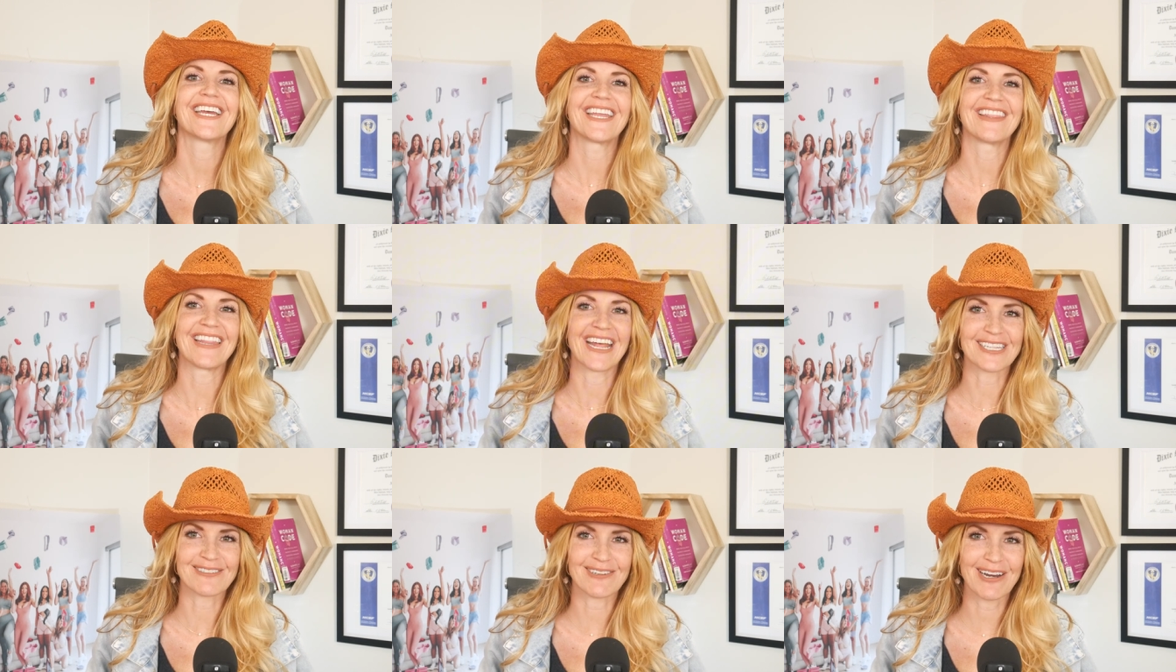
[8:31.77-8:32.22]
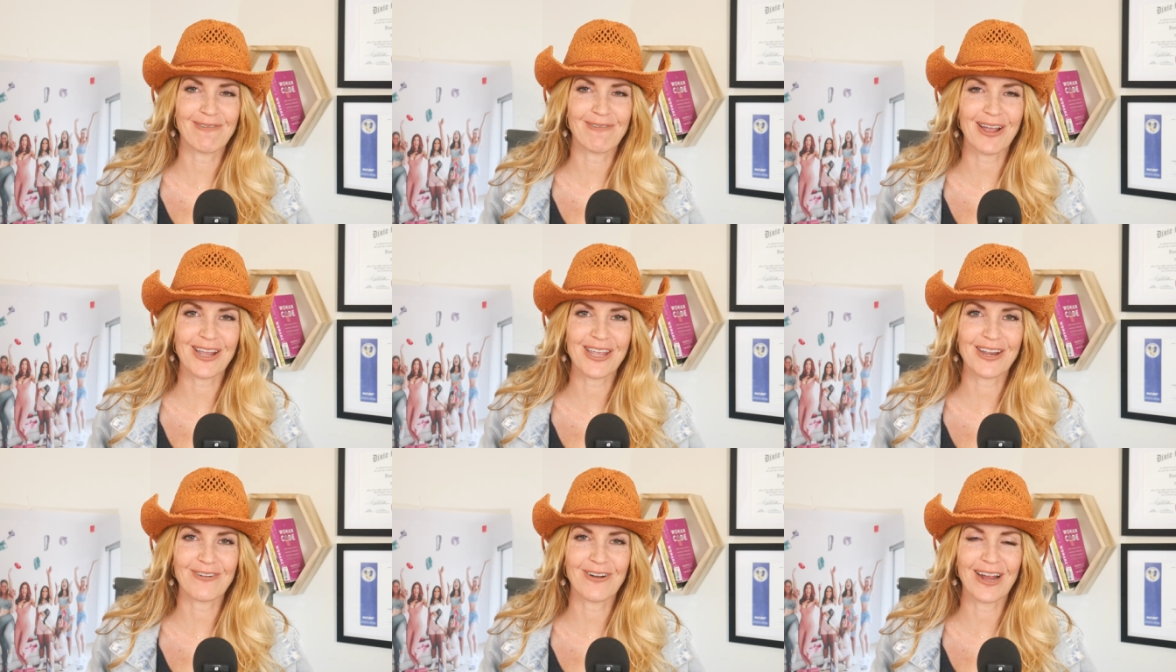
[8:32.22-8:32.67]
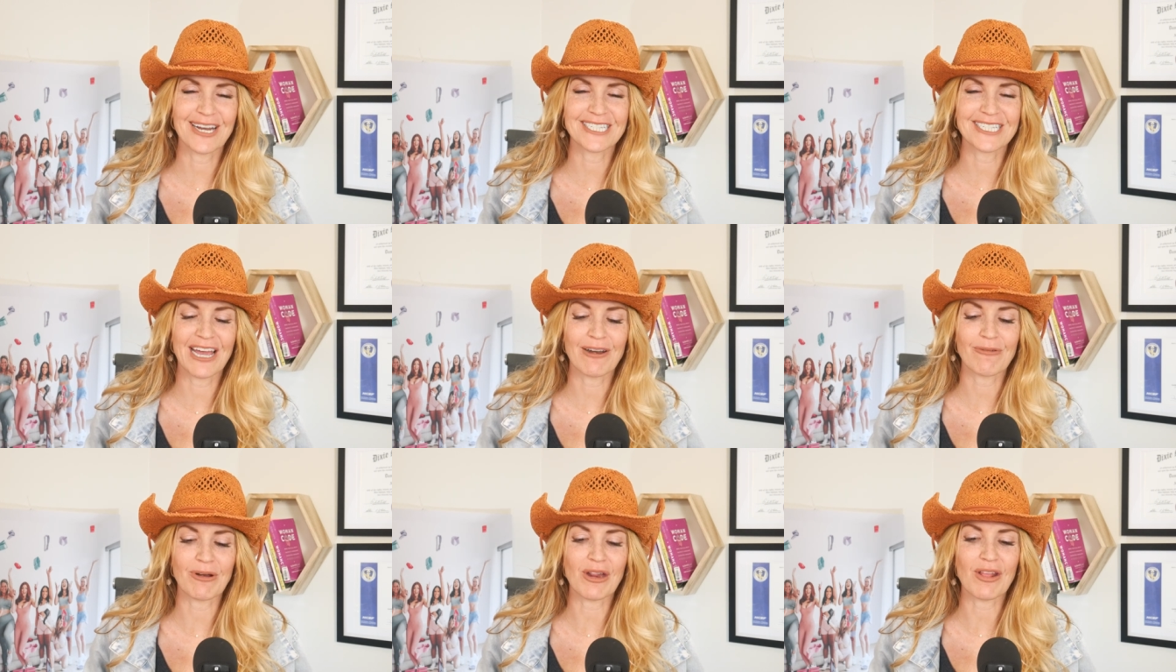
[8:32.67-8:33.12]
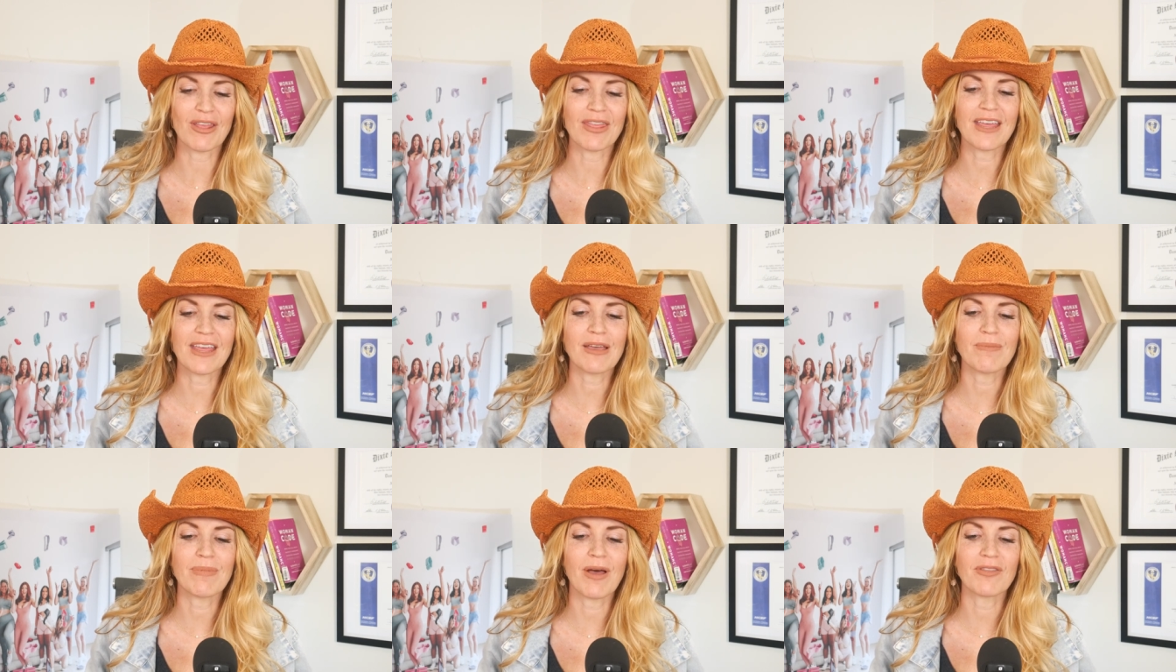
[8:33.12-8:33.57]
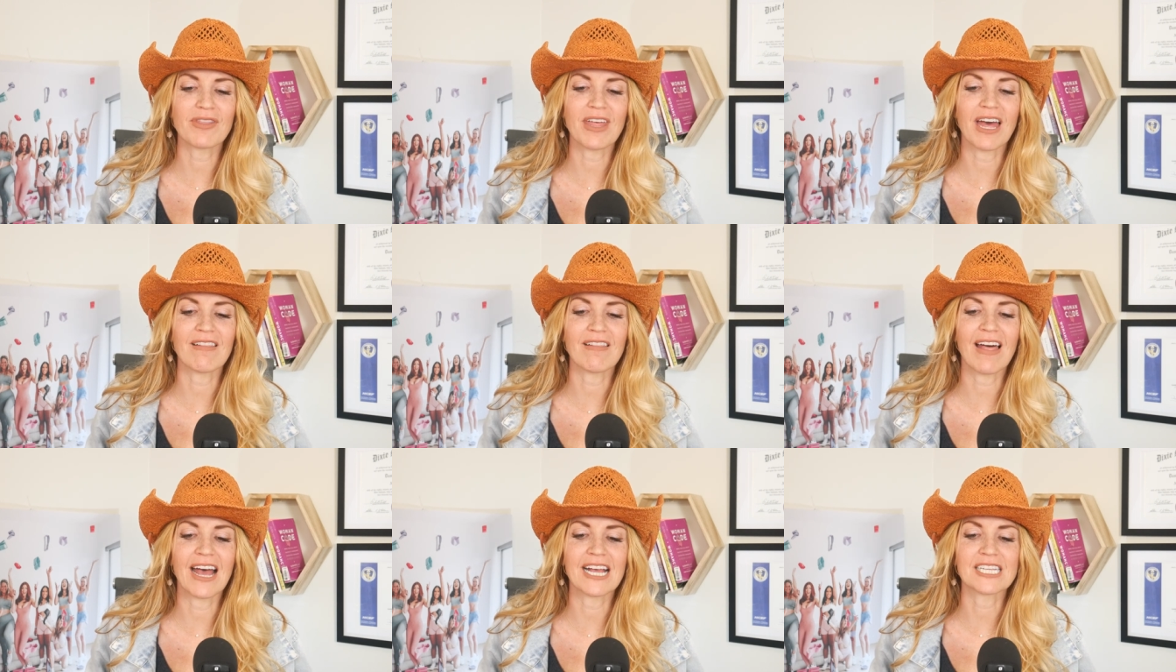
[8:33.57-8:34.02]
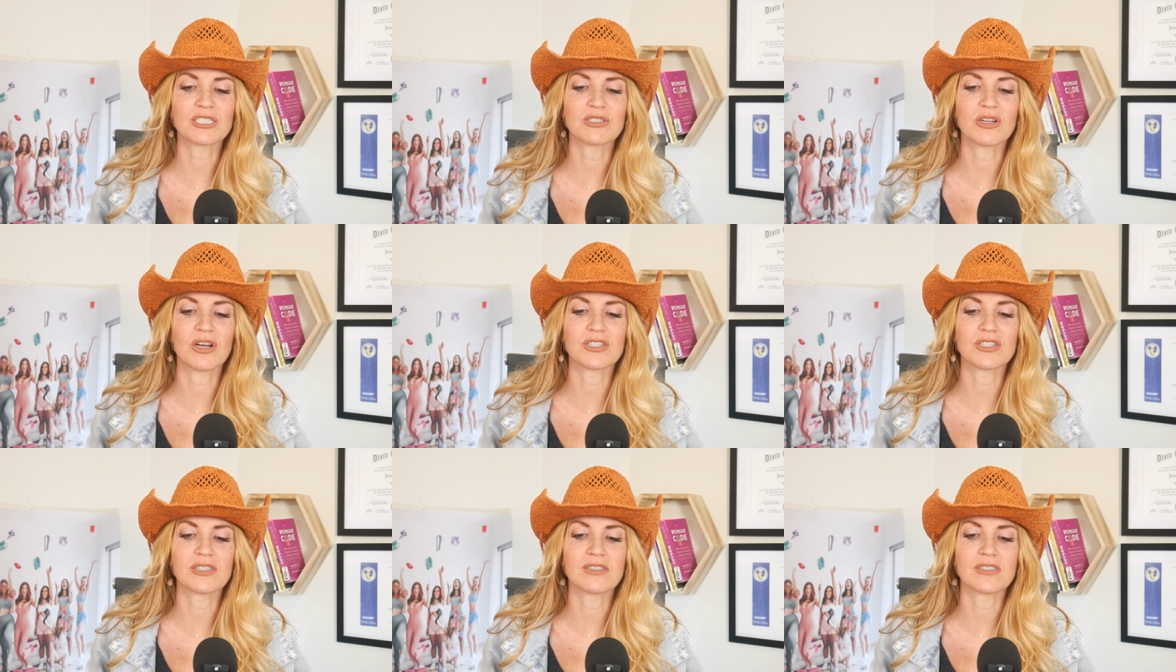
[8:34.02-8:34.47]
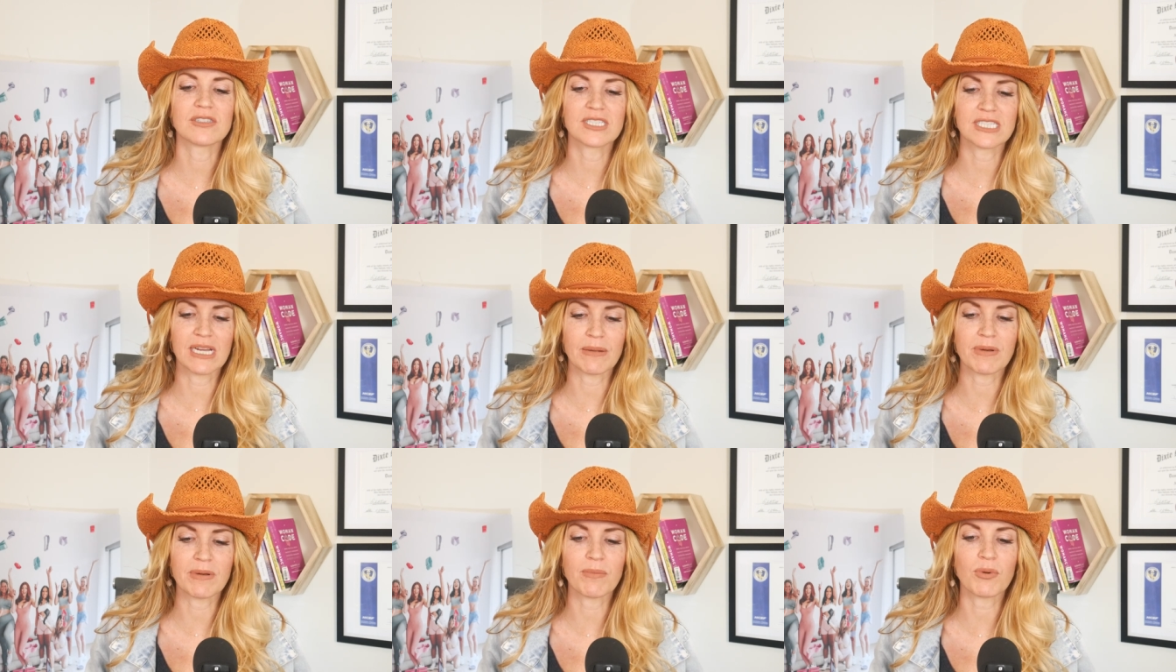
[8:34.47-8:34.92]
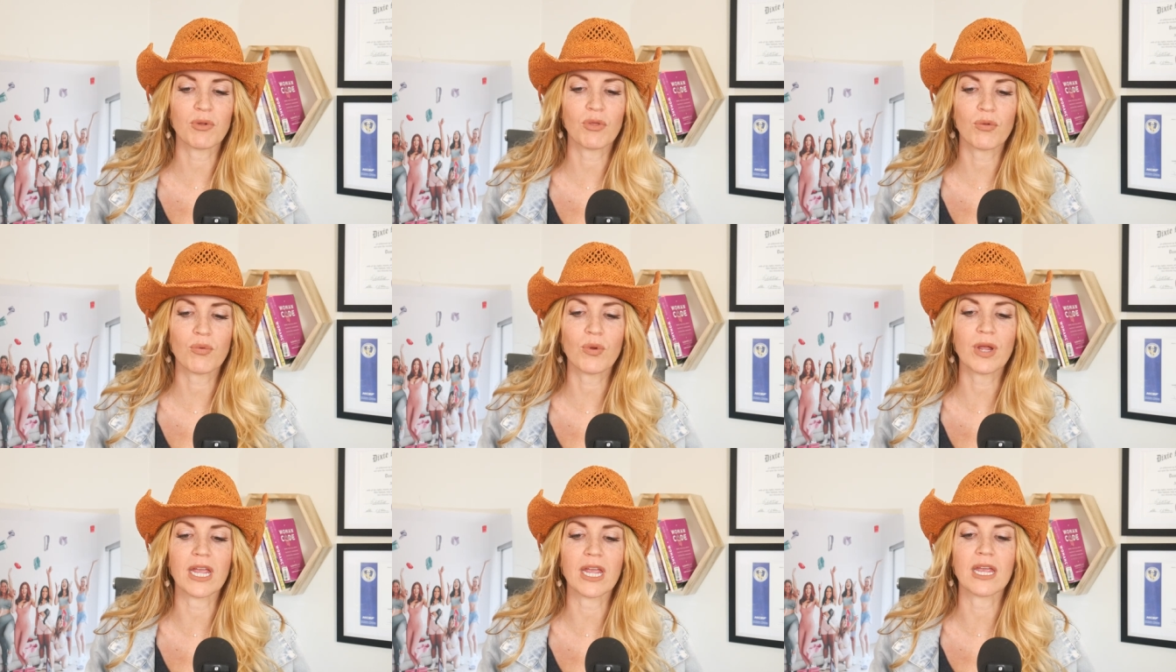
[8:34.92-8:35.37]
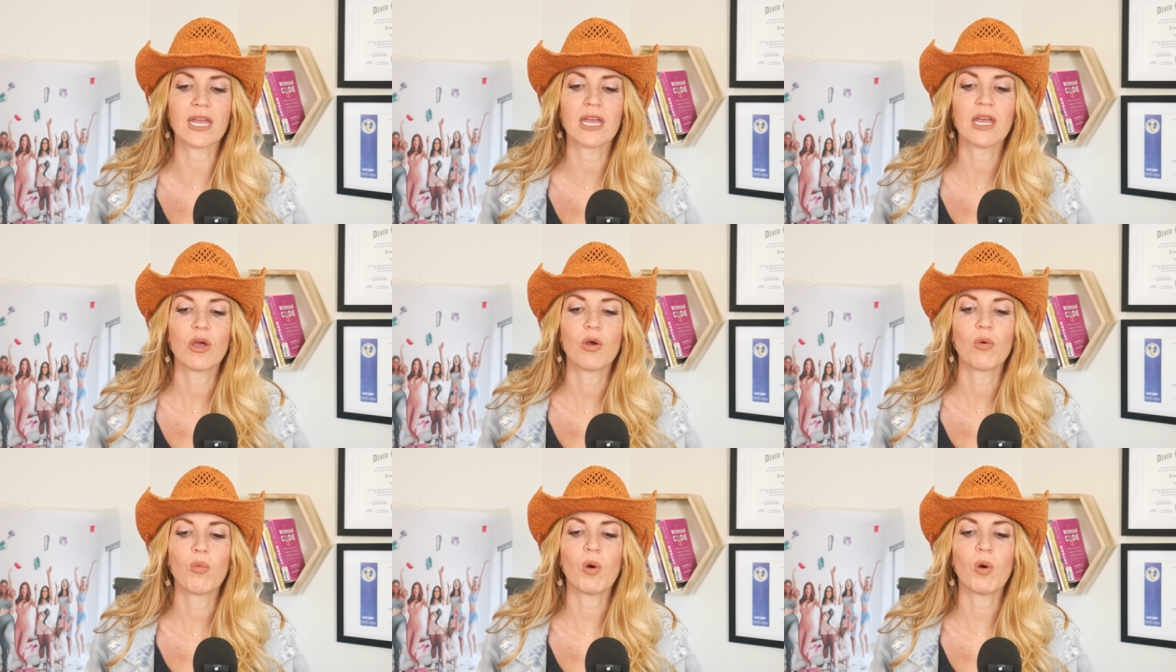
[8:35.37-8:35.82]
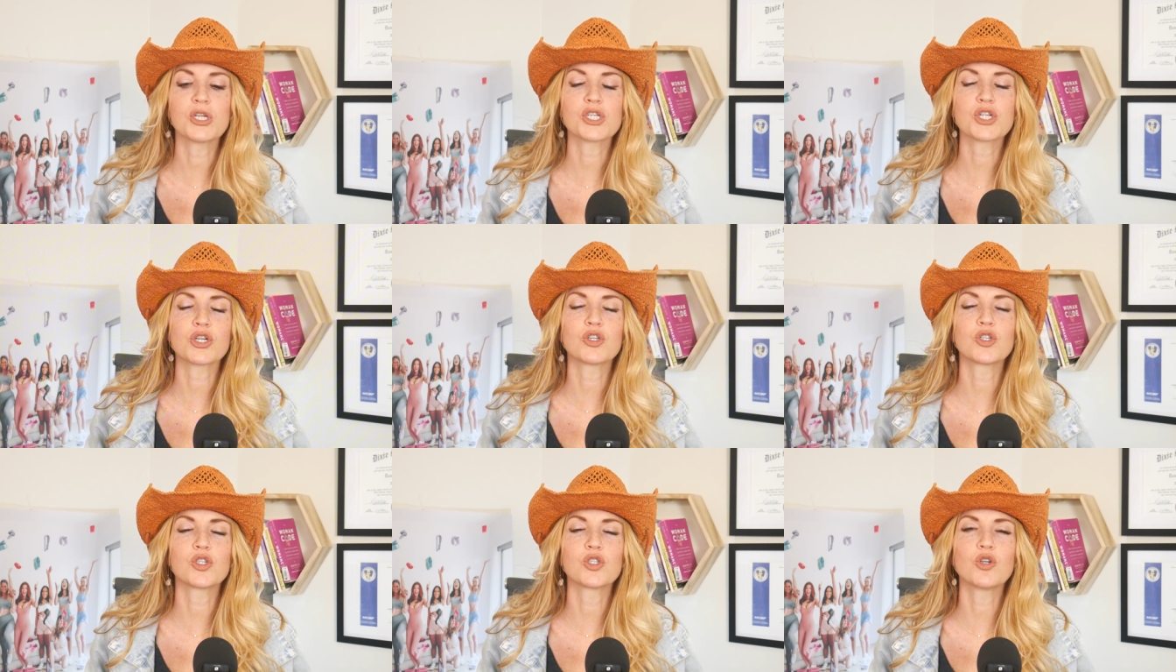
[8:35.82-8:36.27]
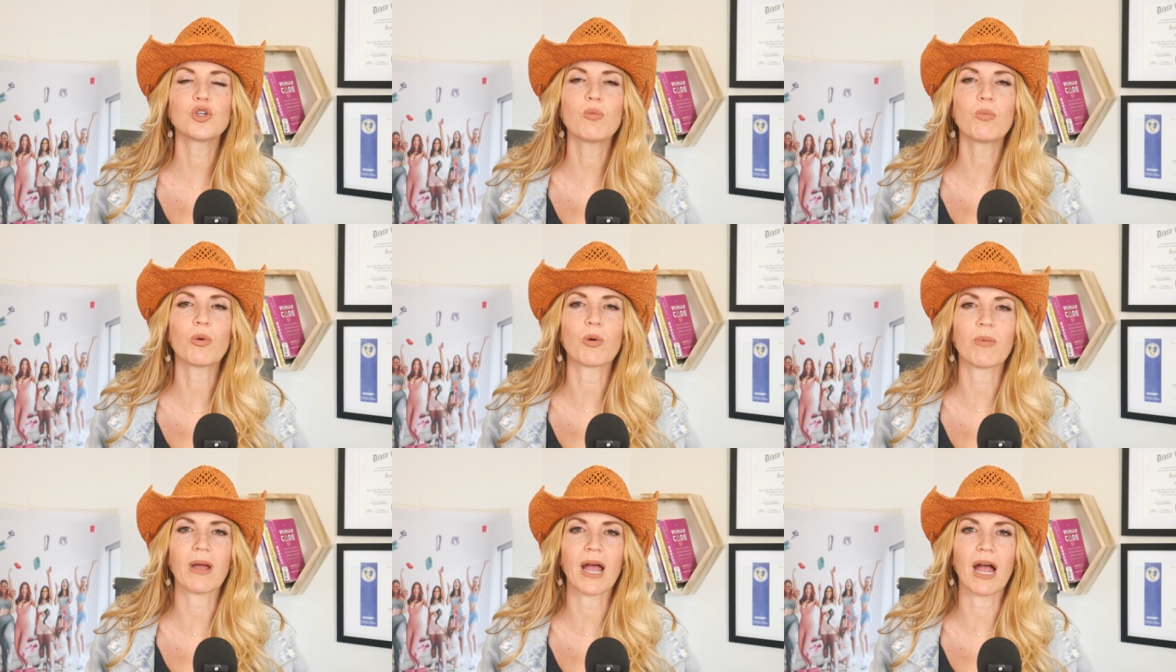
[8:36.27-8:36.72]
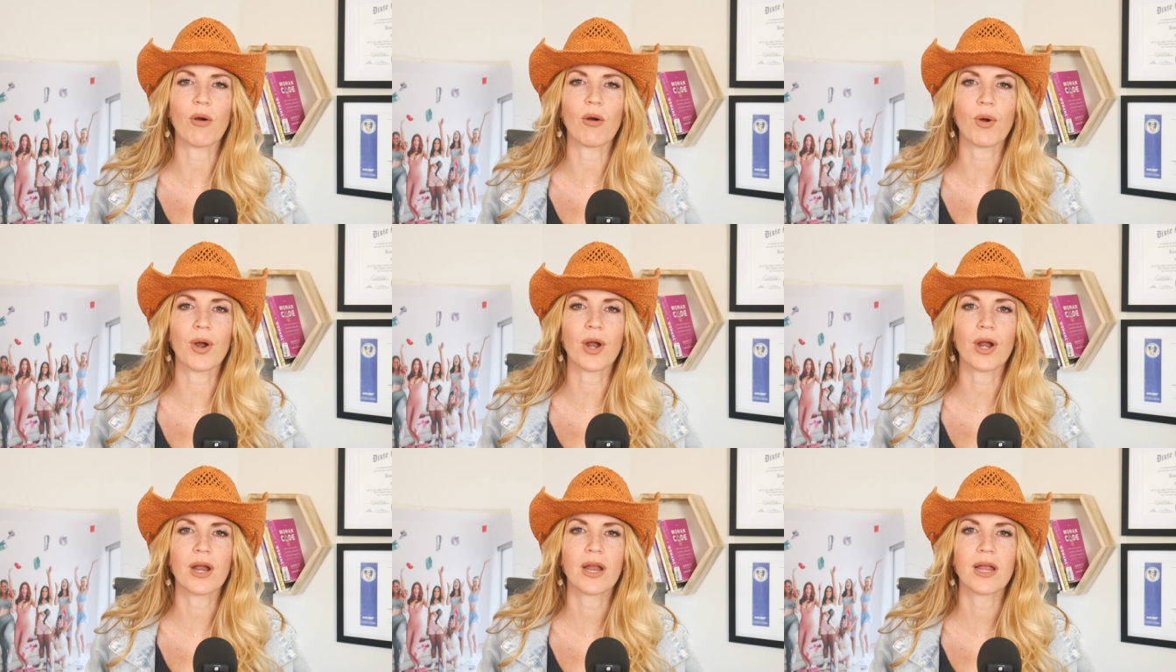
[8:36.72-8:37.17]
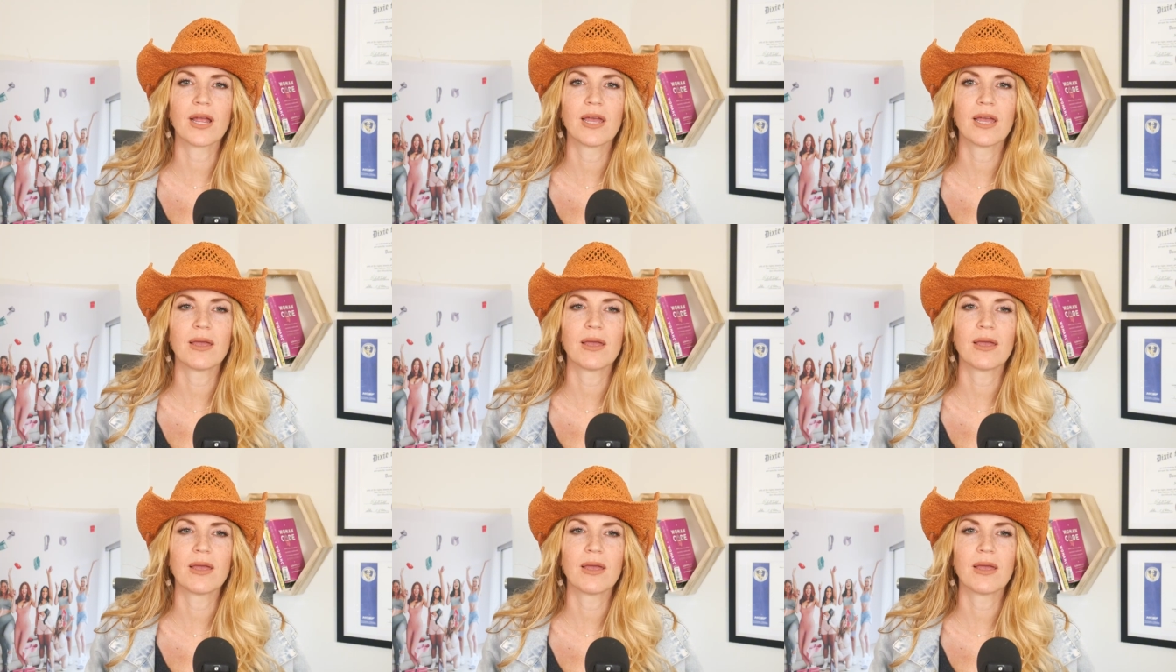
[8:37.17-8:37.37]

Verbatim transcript: And that's what I want you to write down when you think about that last step number three. What's your superpower?